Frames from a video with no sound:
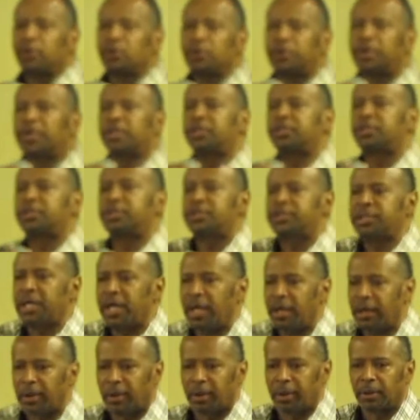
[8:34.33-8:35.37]
you
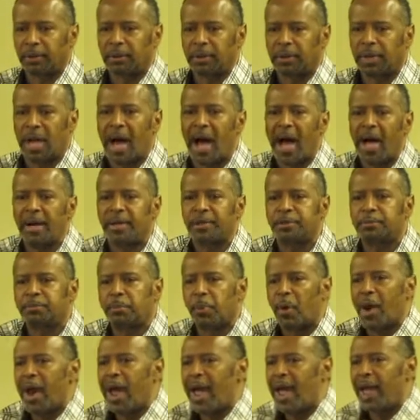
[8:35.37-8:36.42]
considered God is
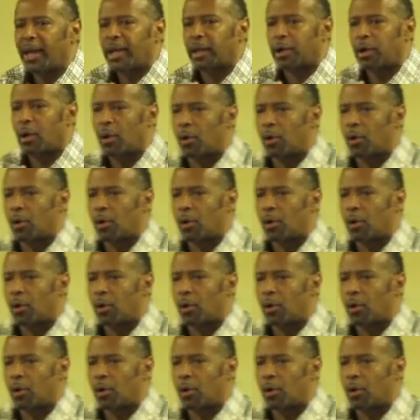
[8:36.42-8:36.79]
bragging